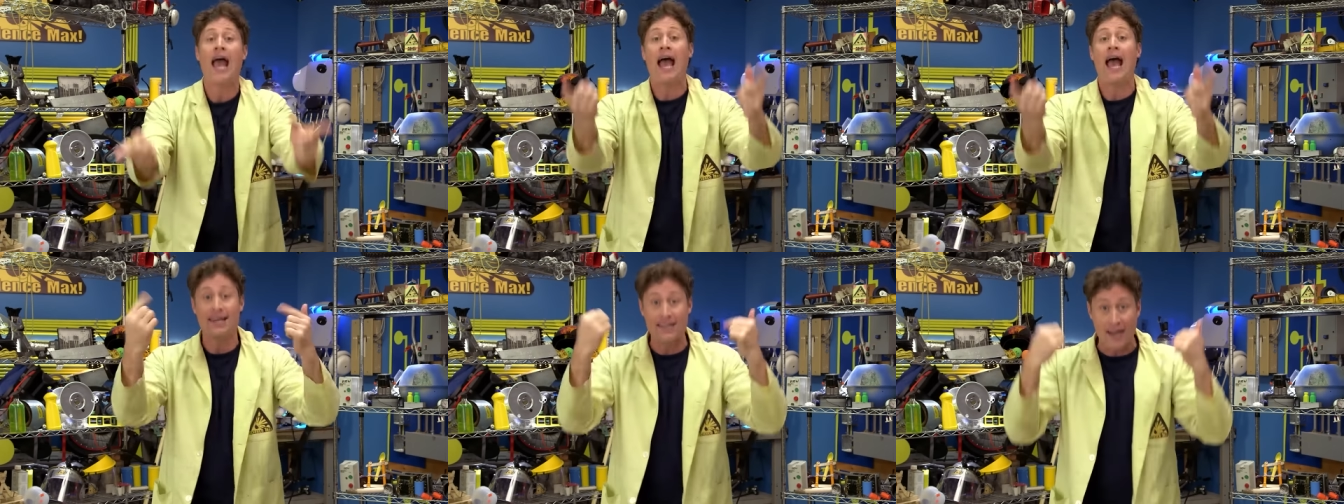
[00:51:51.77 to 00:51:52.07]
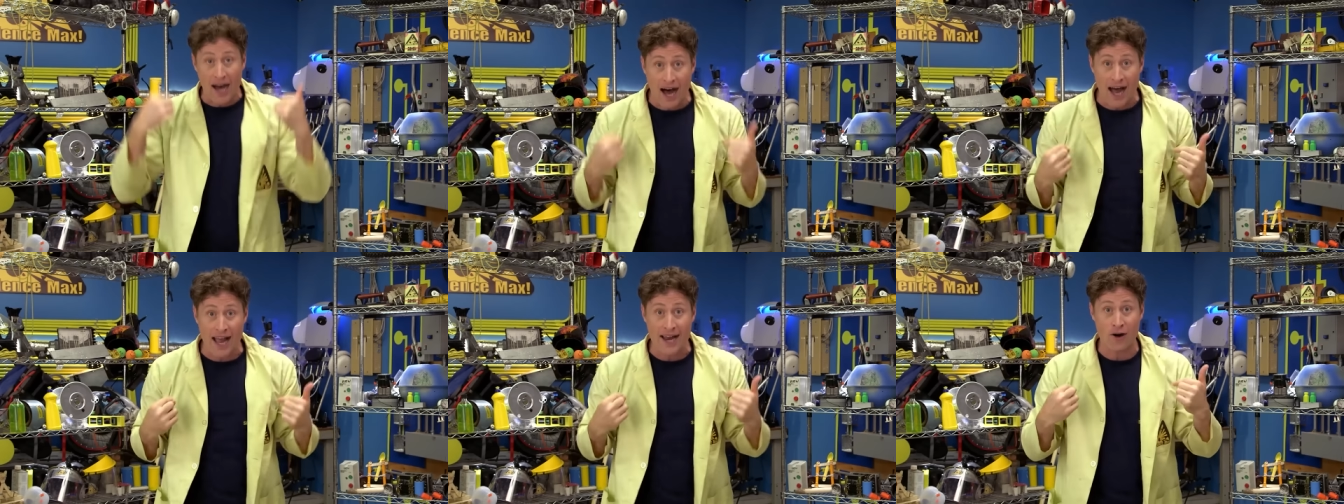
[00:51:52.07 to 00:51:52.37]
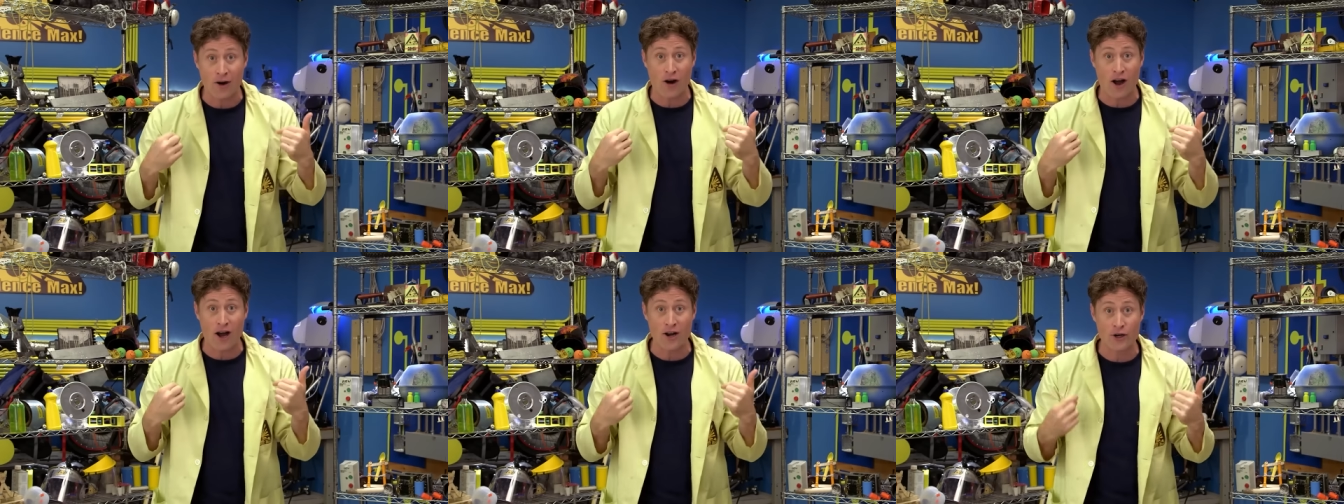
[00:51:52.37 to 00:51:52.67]
and I
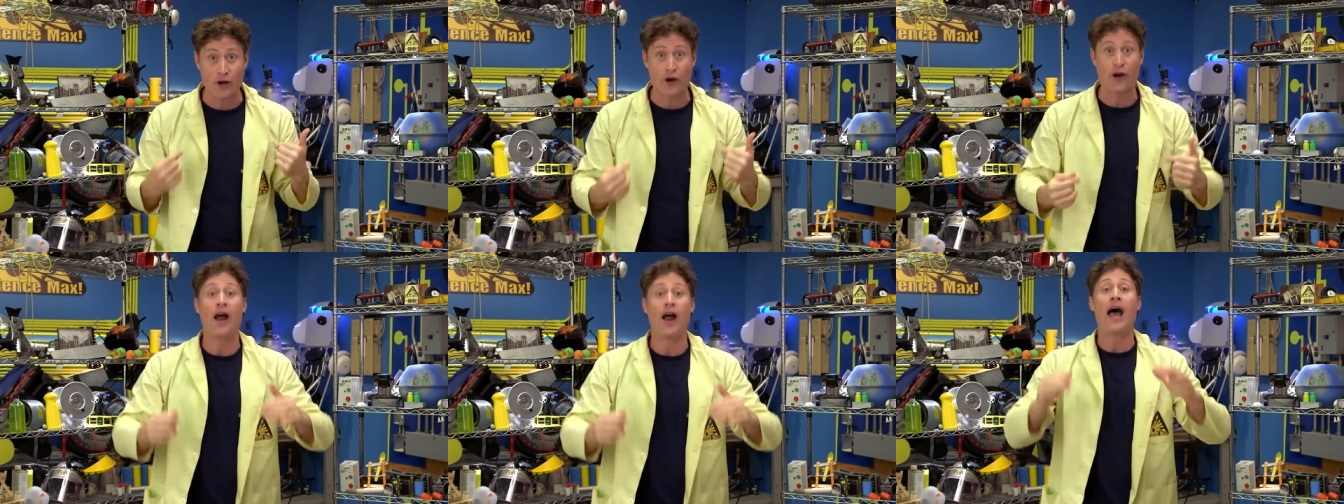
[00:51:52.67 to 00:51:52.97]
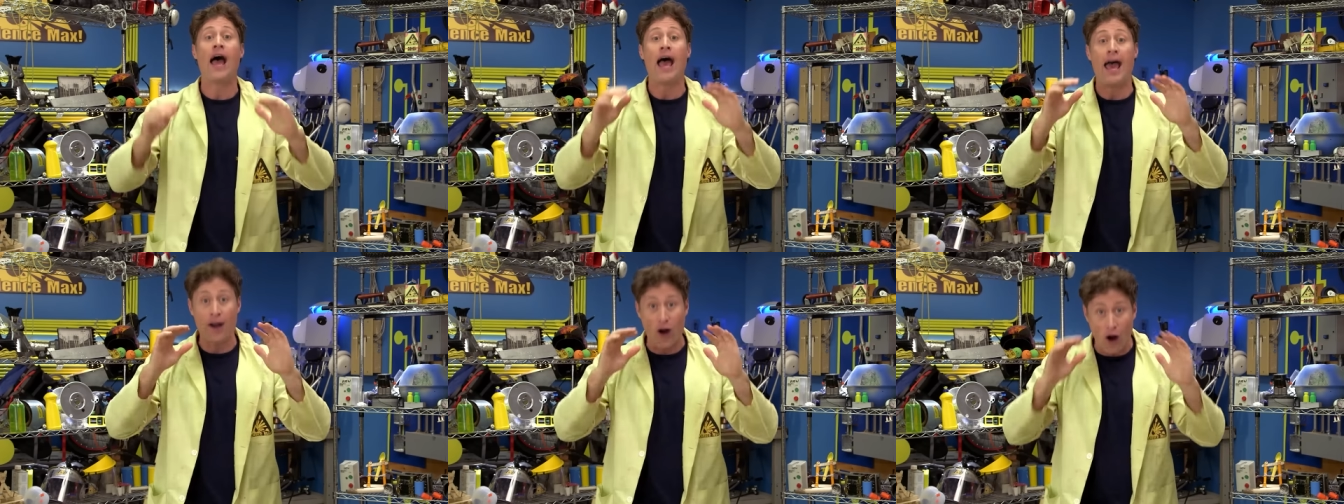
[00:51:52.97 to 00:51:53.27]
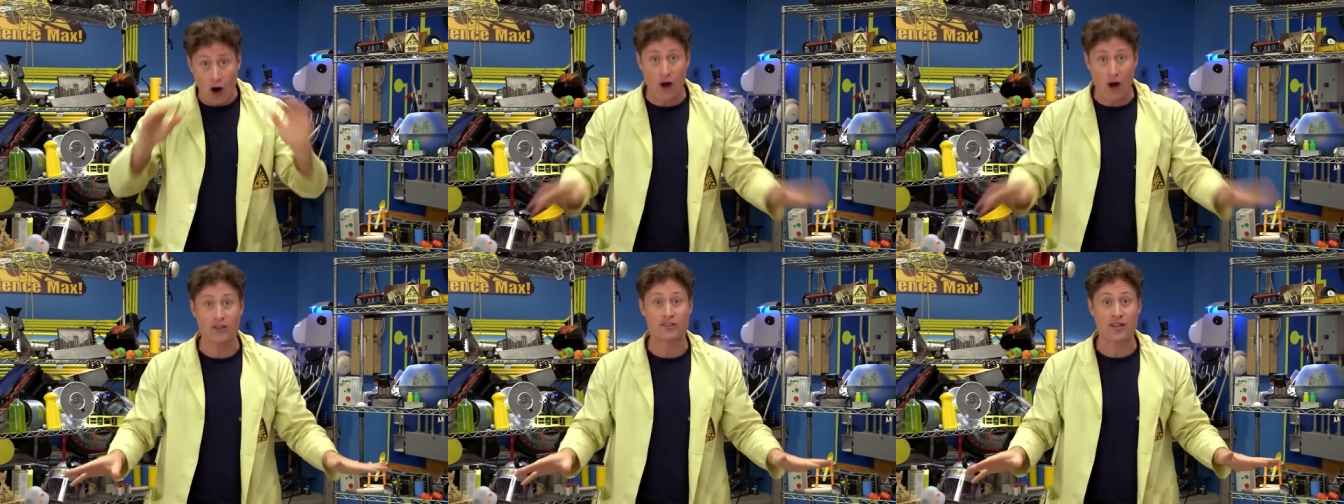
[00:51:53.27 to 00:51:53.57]
are under at
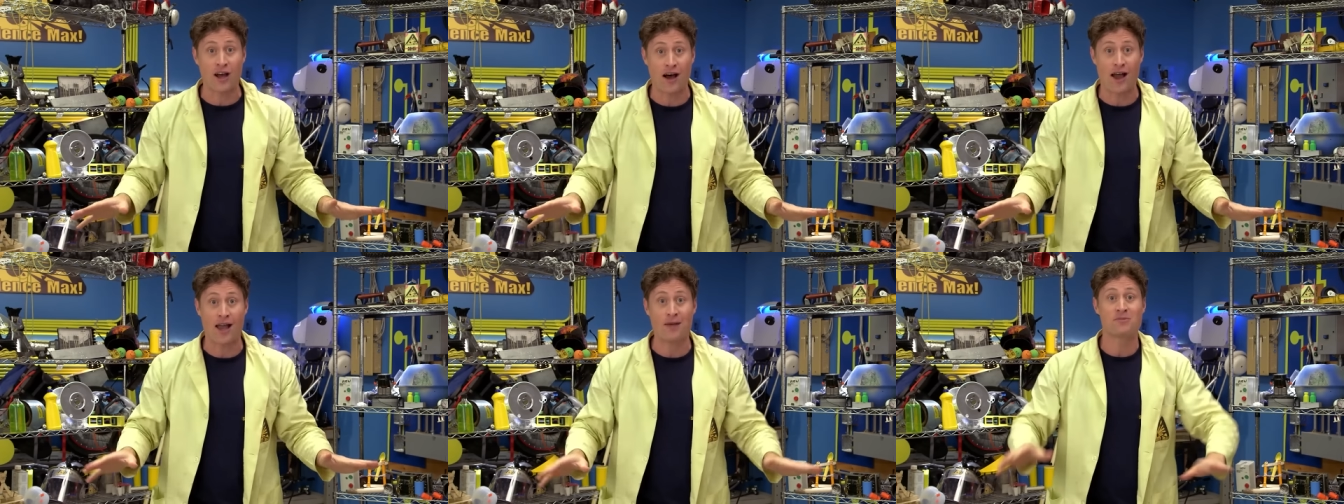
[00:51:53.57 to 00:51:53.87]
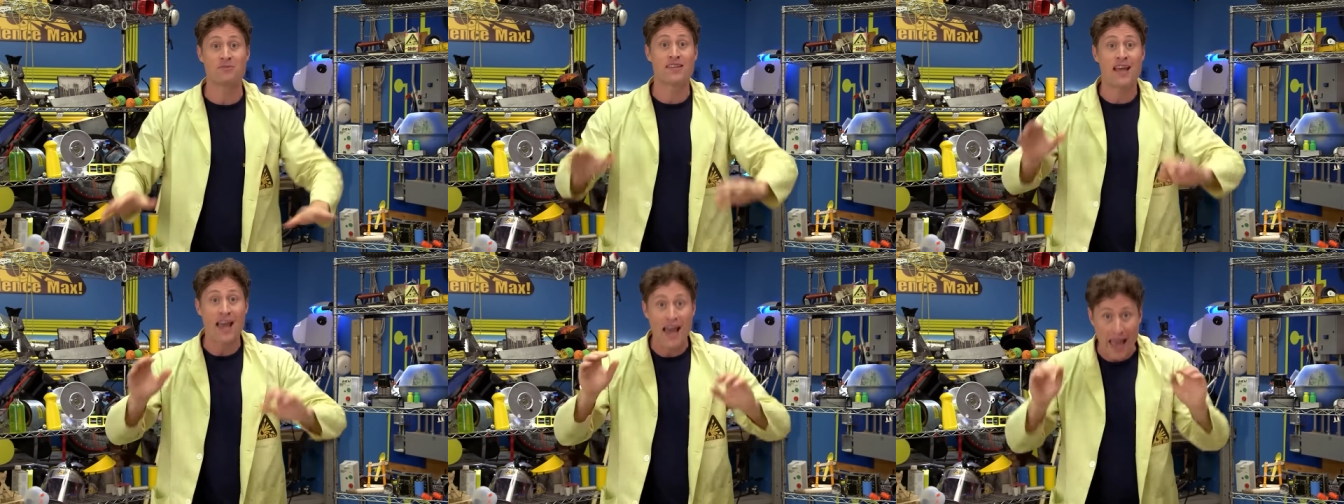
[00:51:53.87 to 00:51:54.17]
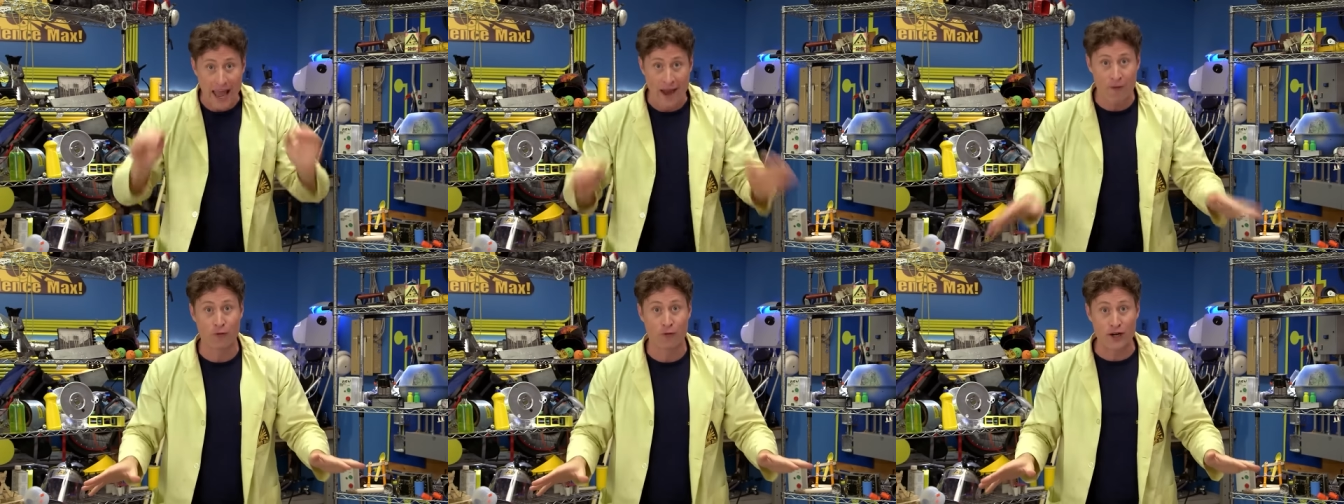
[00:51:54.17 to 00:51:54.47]
all times
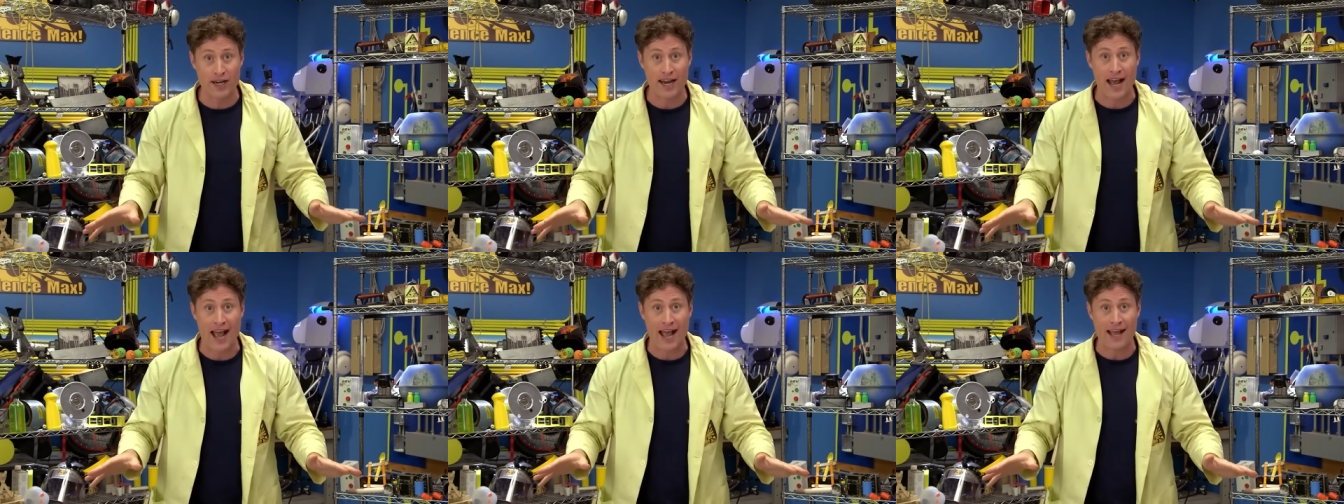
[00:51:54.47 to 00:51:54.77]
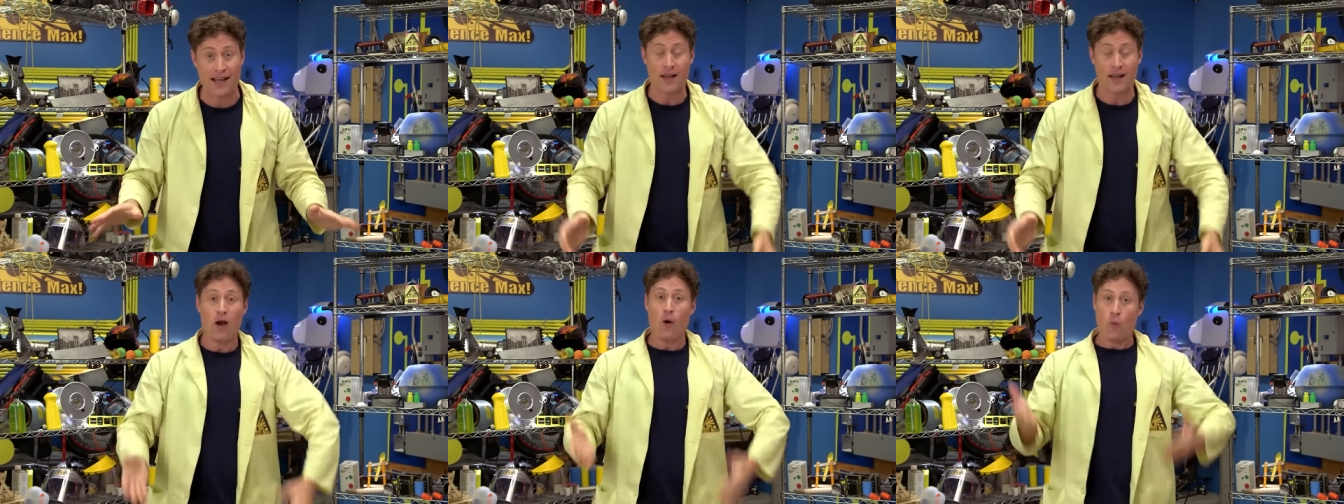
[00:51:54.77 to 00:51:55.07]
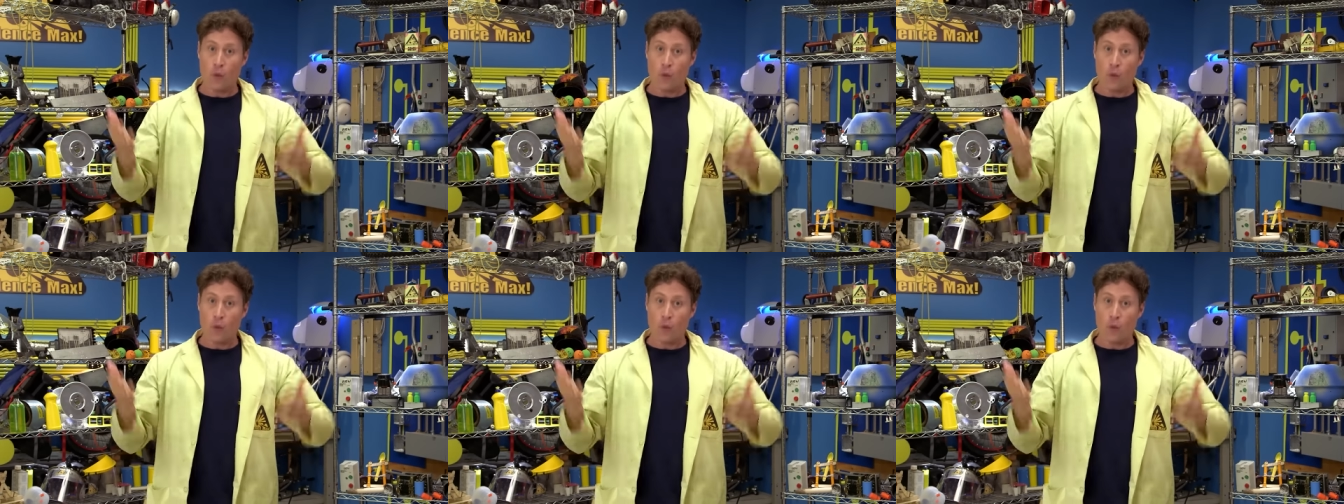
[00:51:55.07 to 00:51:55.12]
every day.